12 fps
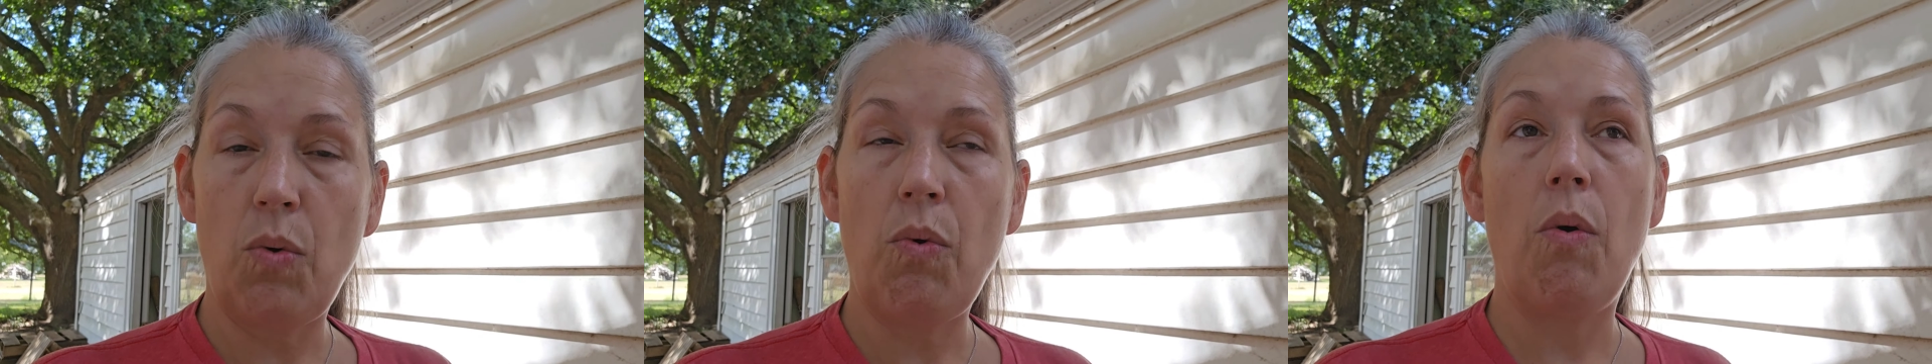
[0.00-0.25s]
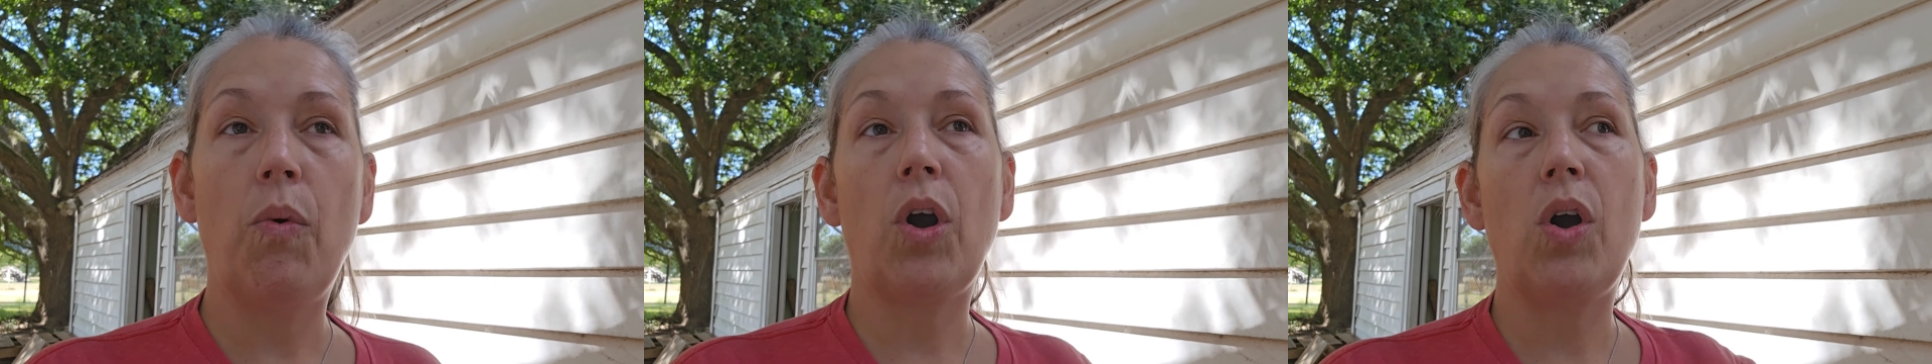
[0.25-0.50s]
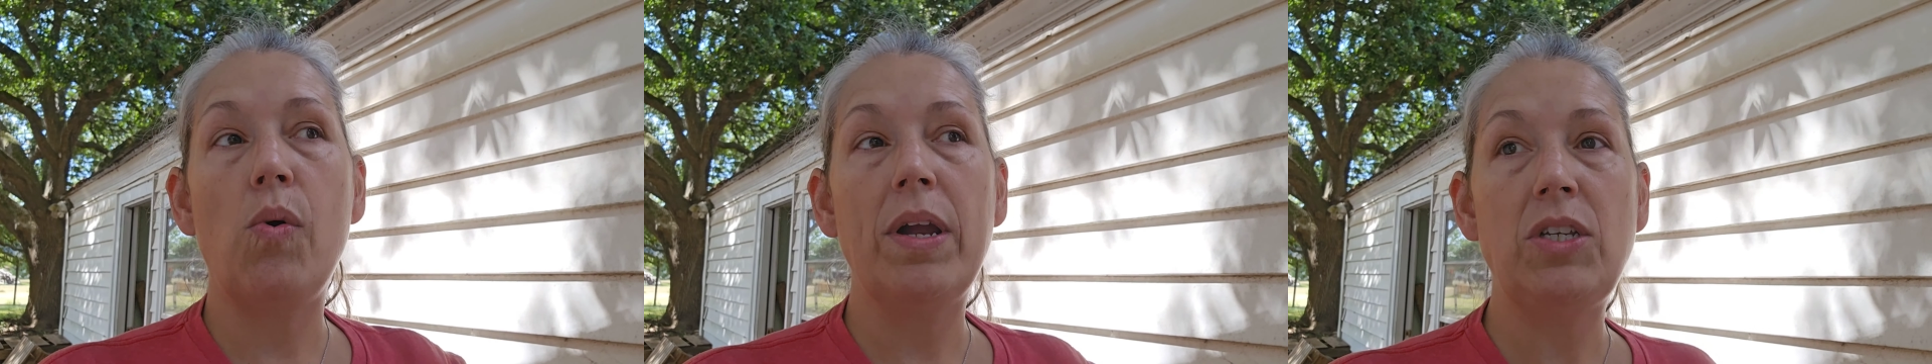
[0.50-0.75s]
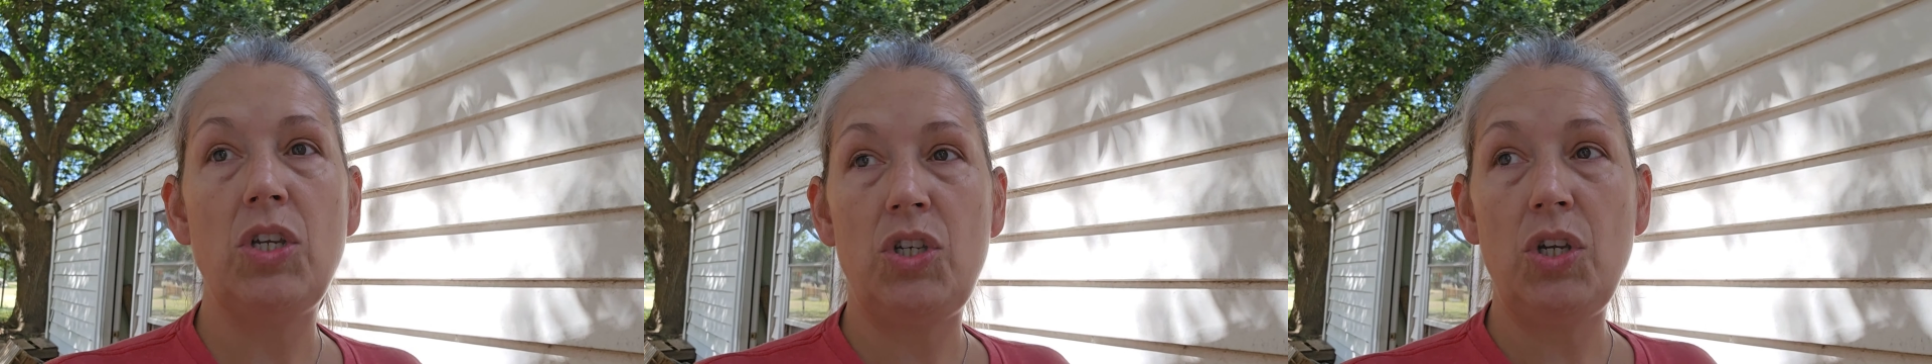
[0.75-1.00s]
What we're going
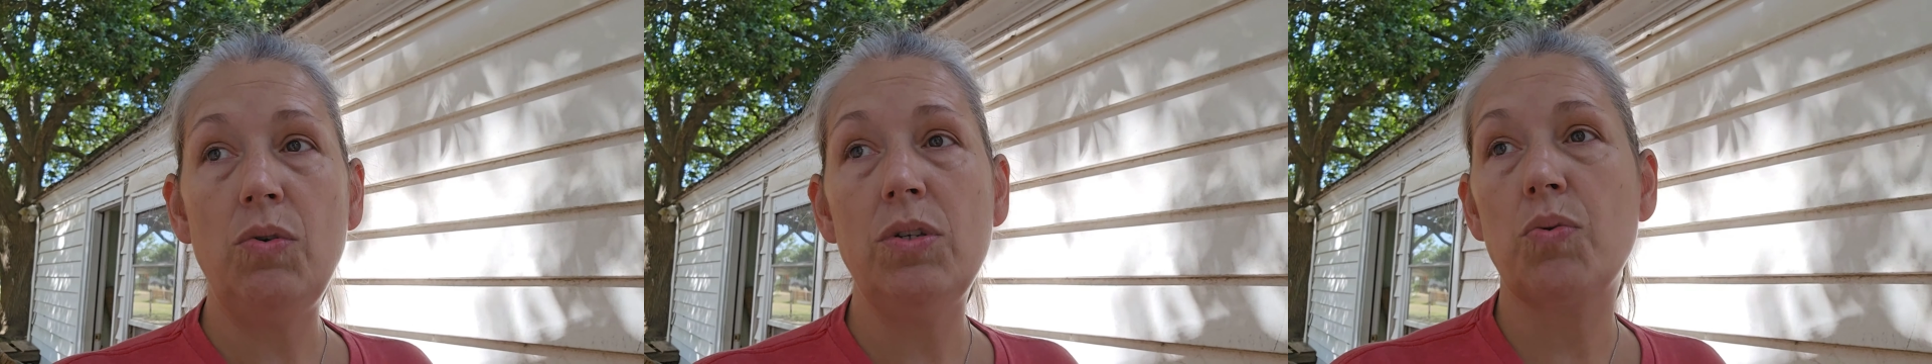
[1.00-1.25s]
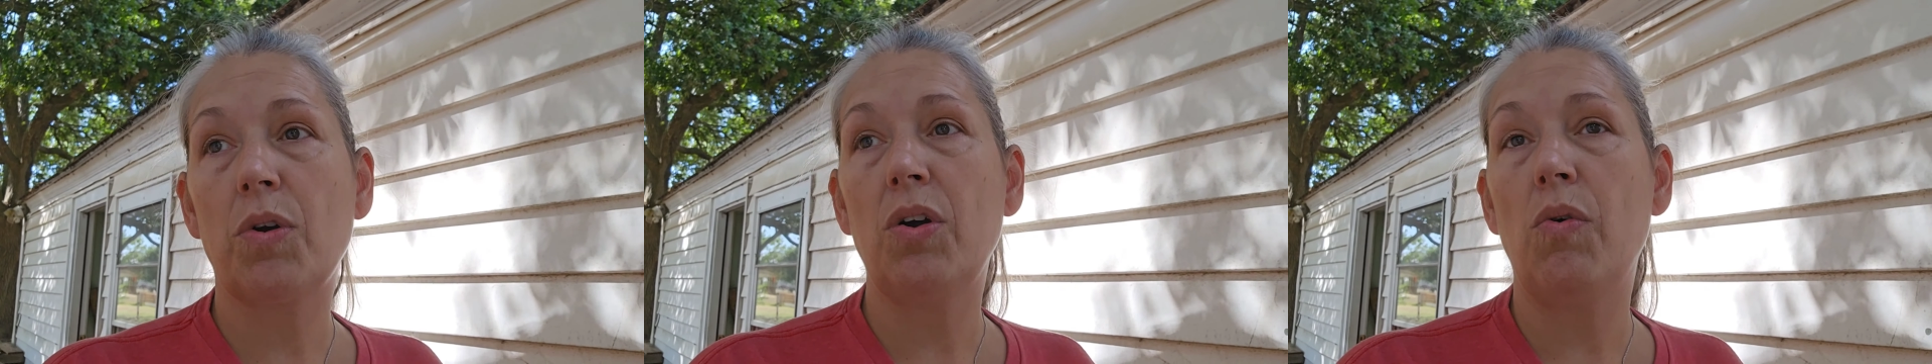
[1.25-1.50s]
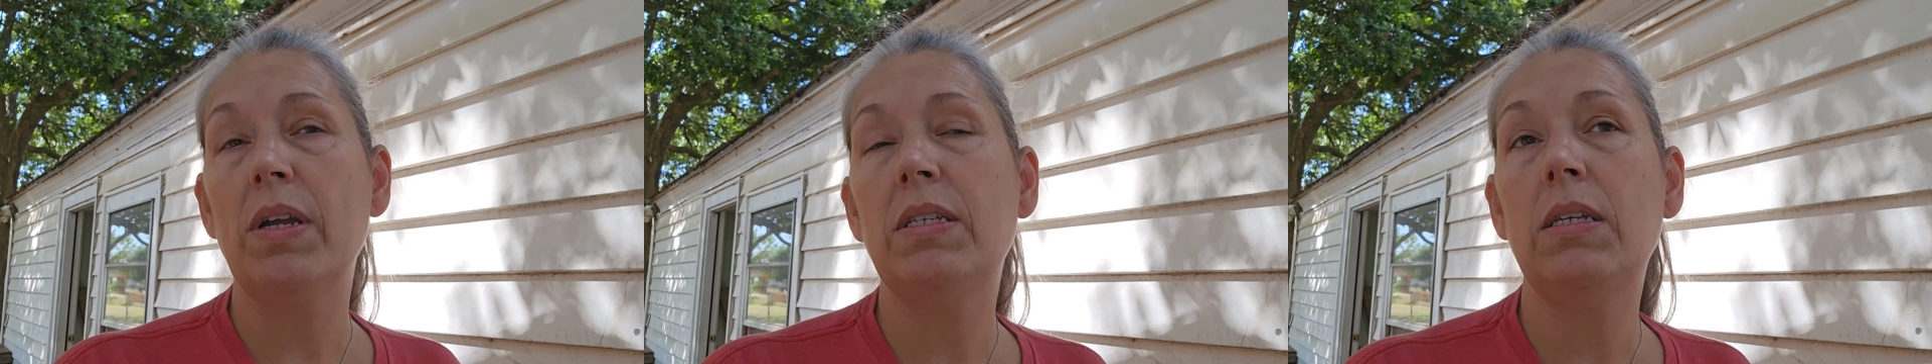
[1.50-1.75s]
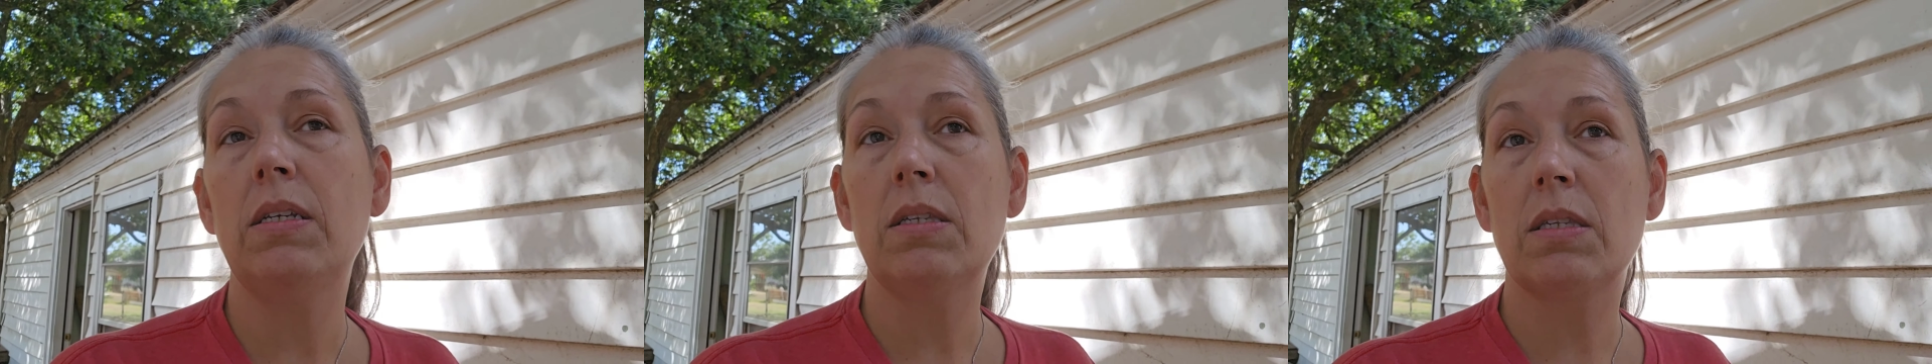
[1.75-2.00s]
to do is we're going
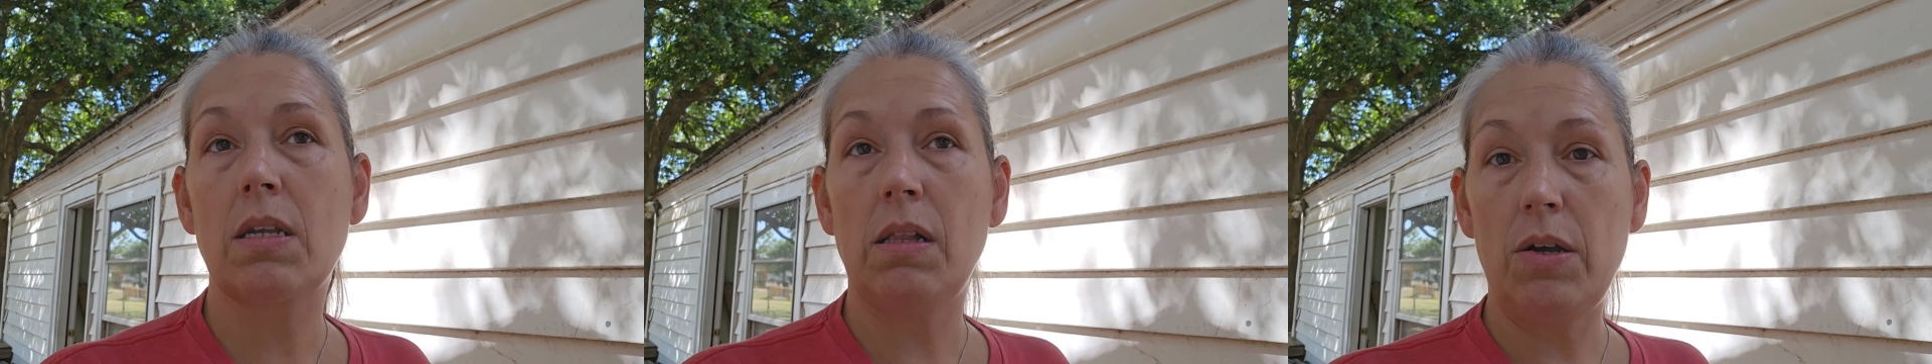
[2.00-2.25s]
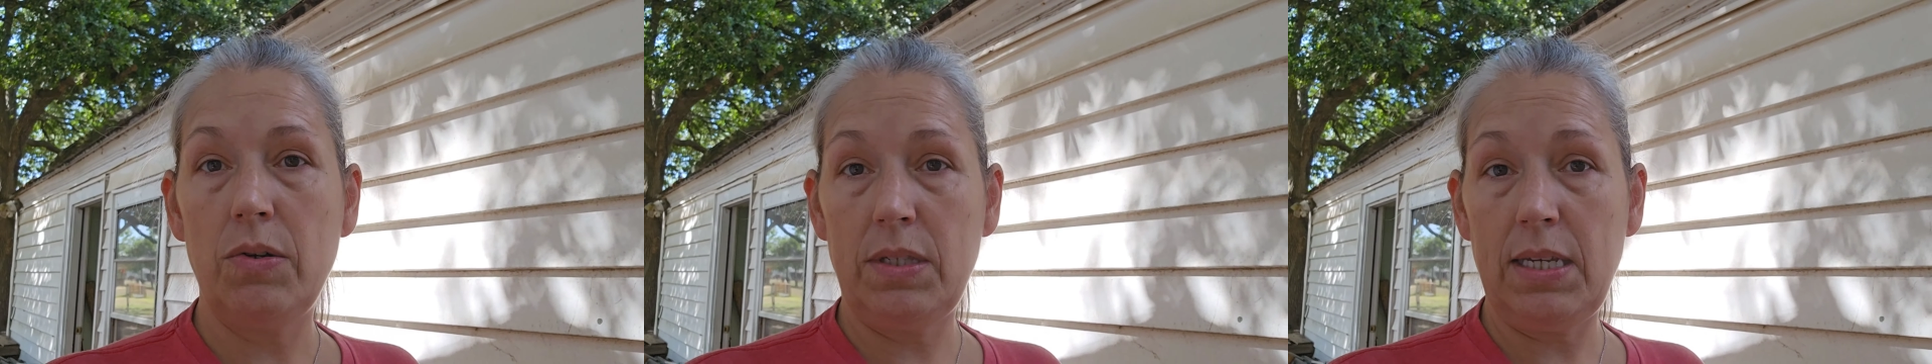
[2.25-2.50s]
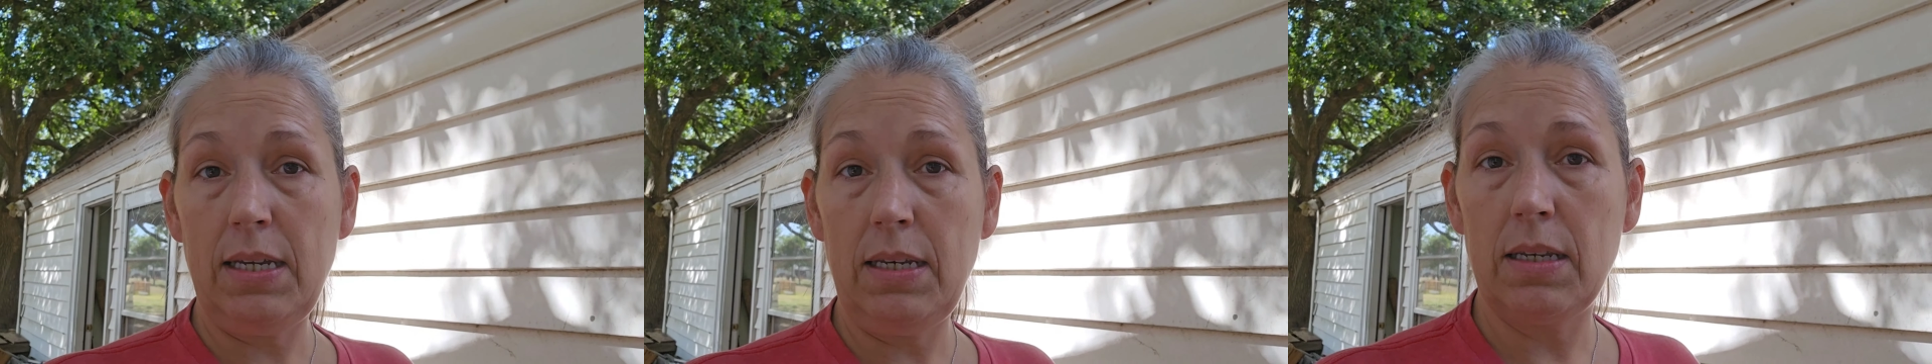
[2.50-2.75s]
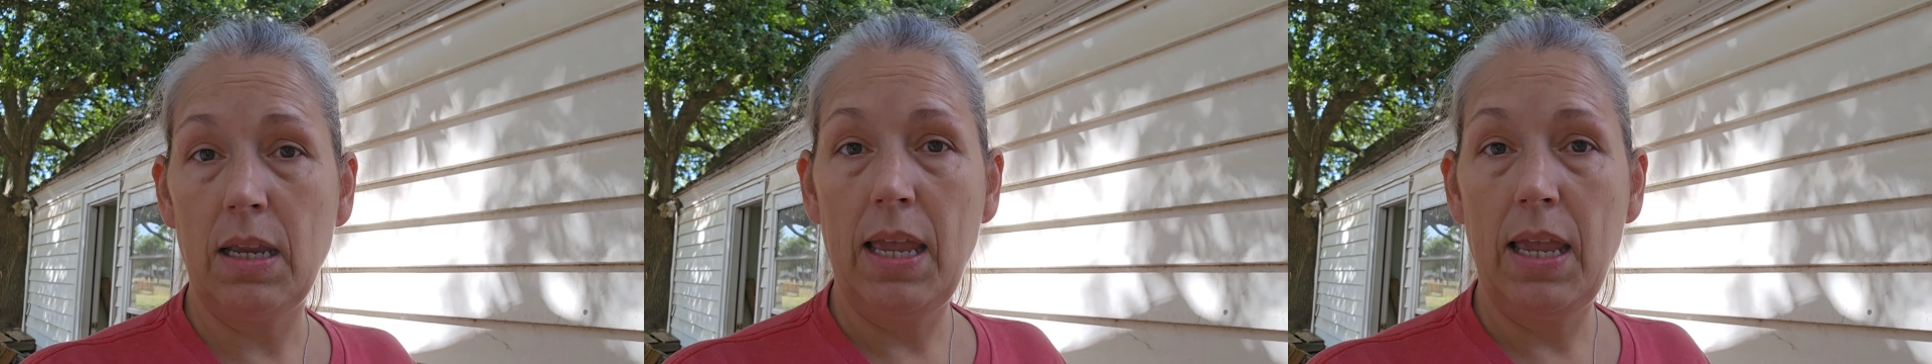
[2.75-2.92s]
to disclose it